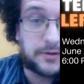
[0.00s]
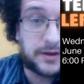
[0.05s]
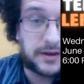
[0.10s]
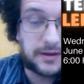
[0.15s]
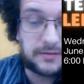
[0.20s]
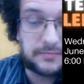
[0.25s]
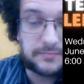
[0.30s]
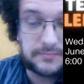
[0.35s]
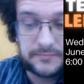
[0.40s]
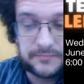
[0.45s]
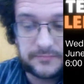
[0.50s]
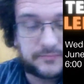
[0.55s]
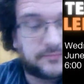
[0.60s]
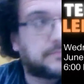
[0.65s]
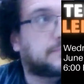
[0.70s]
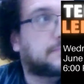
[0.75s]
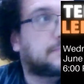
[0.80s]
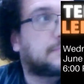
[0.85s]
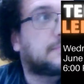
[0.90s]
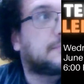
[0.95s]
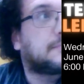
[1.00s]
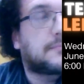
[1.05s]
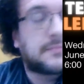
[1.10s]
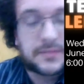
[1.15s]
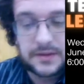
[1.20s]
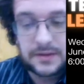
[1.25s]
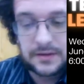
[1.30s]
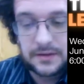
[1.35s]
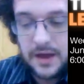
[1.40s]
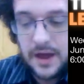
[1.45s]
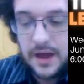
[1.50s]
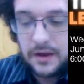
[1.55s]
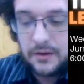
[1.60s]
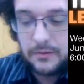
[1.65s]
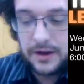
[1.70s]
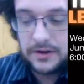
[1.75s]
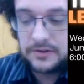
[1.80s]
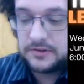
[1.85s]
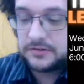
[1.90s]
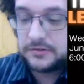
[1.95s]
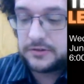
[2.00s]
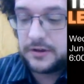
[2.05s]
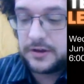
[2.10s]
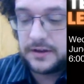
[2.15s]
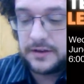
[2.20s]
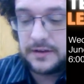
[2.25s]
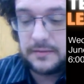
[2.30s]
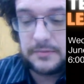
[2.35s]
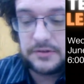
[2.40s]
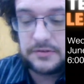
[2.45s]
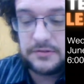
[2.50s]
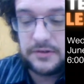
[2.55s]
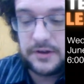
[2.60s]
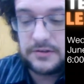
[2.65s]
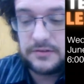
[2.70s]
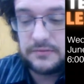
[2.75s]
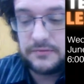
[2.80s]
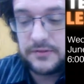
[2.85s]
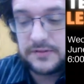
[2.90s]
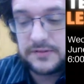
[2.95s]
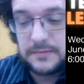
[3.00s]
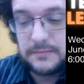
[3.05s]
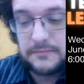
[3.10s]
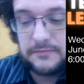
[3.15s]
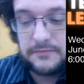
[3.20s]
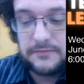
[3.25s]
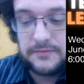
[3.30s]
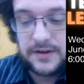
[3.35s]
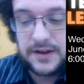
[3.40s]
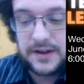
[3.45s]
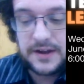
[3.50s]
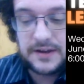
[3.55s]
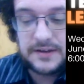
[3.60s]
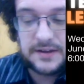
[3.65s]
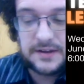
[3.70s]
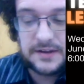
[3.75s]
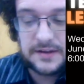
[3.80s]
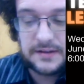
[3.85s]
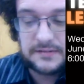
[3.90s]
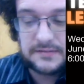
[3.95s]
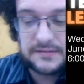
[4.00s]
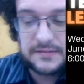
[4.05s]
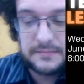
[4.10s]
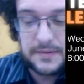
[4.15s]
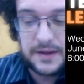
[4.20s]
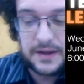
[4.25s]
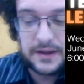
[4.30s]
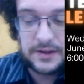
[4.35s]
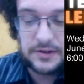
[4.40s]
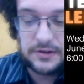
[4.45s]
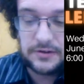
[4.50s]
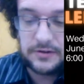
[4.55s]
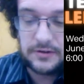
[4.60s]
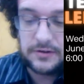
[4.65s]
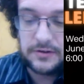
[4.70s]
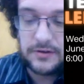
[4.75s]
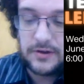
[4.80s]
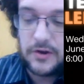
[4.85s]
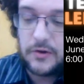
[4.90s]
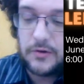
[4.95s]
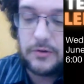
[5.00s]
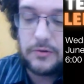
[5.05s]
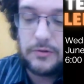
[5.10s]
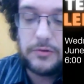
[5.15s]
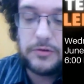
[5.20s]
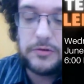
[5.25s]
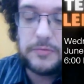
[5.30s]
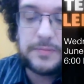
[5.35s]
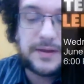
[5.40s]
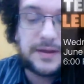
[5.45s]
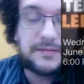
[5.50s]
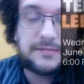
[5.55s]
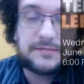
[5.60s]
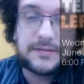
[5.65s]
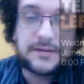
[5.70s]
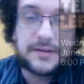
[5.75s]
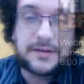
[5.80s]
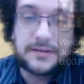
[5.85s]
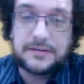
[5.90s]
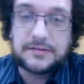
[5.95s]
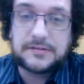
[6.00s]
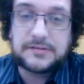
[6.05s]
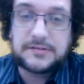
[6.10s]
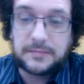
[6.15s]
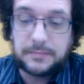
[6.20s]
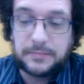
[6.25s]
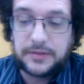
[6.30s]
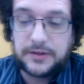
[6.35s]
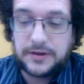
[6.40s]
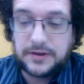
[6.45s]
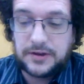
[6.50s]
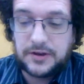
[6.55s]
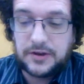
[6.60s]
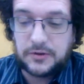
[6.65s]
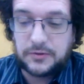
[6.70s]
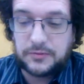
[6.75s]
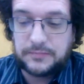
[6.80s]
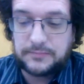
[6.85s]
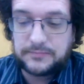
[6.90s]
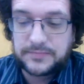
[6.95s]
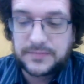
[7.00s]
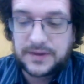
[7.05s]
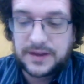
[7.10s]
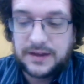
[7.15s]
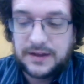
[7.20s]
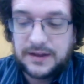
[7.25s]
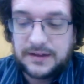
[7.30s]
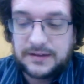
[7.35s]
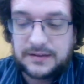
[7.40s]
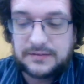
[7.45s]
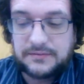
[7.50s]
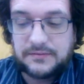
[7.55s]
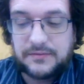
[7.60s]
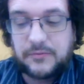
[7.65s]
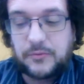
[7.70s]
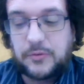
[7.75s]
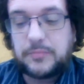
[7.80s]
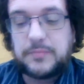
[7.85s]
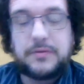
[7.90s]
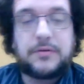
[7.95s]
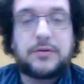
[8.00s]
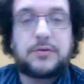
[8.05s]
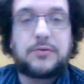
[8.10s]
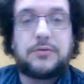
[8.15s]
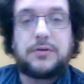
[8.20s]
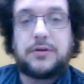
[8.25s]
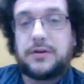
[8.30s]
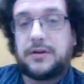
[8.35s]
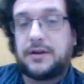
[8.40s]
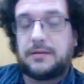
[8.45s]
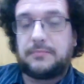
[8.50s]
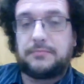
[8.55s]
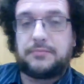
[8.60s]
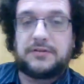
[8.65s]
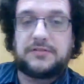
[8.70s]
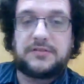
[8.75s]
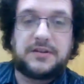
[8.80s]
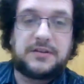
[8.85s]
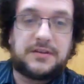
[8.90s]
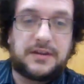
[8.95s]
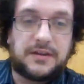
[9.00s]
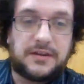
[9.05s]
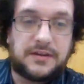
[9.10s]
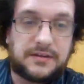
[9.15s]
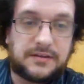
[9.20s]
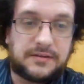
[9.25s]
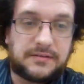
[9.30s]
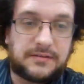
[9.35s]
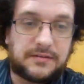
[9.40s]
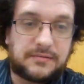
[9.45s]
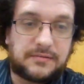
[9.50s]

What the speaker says: pudding. Watch this cooking demonstration for some fun ideas to make your old pizza into something new. This event will be recorded and presented.